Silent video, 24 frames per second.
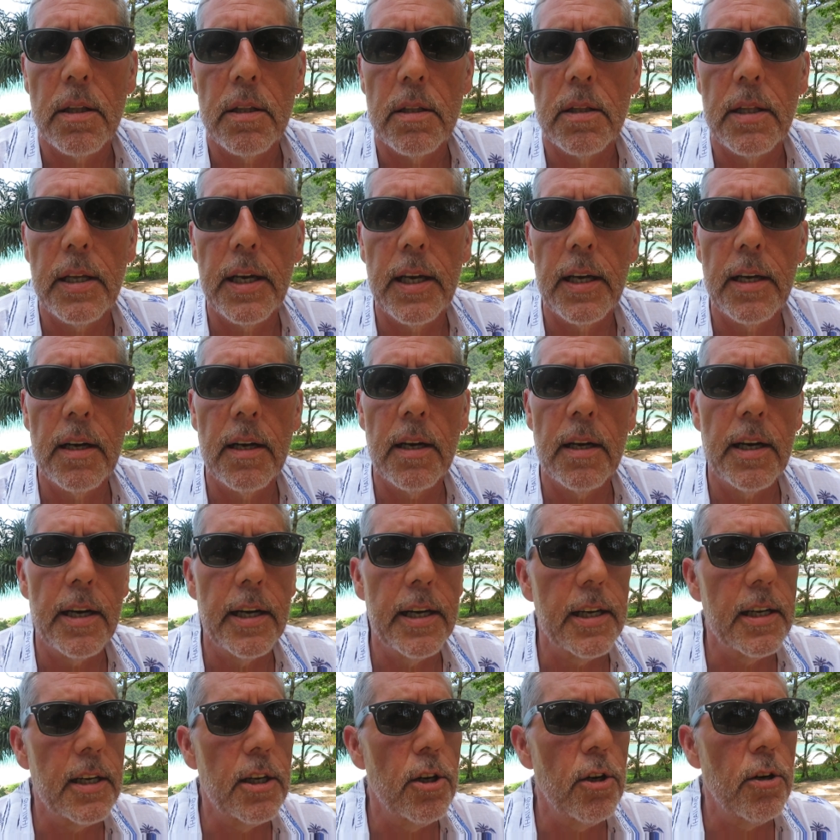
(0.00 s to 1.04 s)
Then
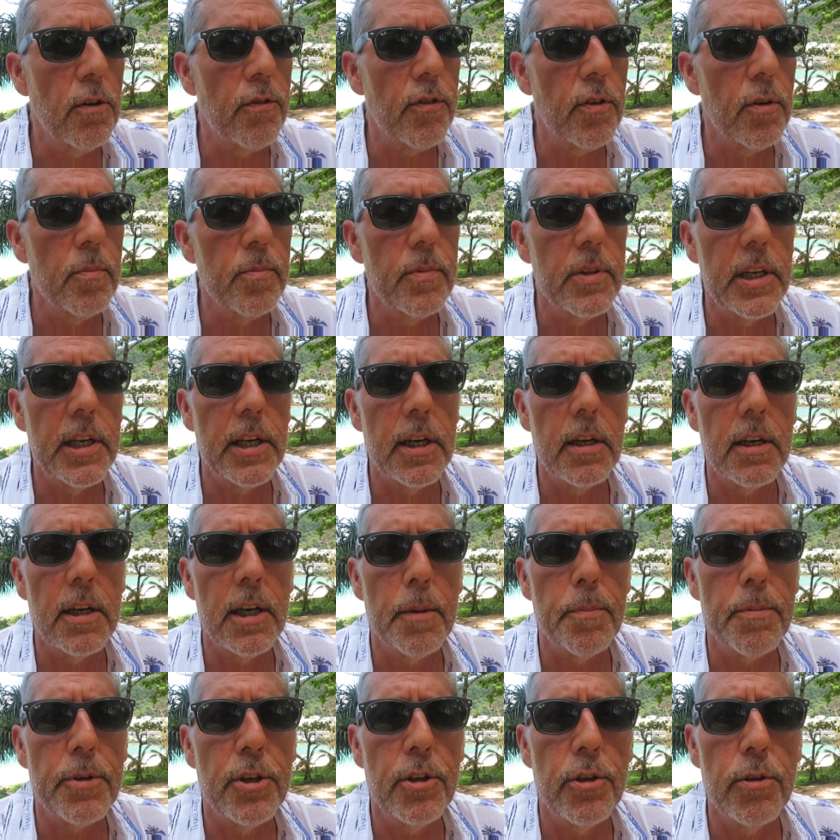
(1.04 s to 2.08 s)
I go from there
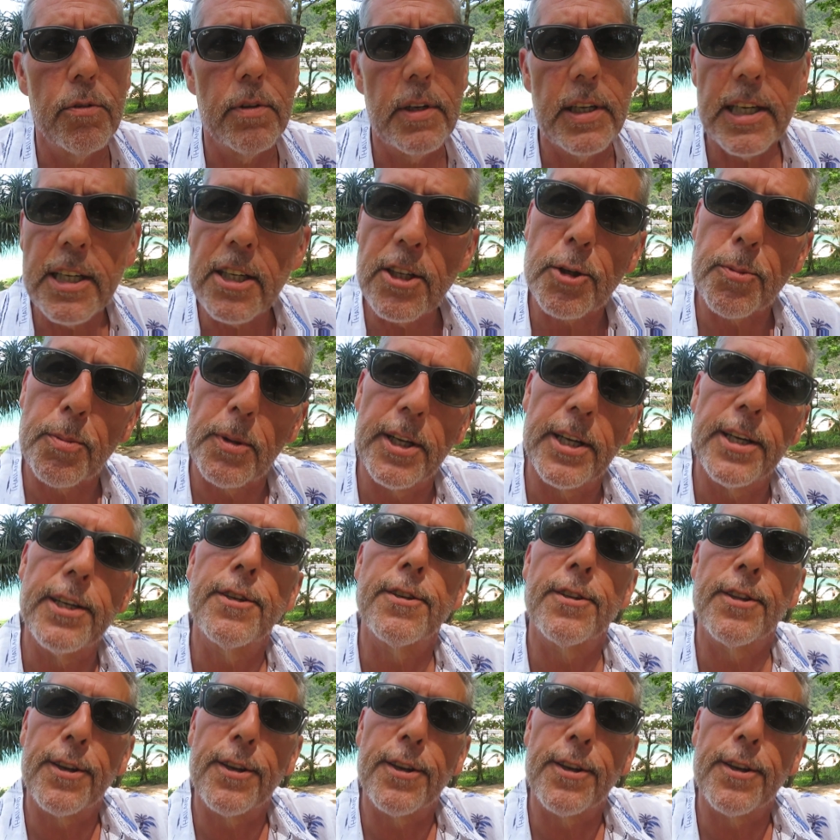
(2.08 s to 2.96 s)
up to Nita's place,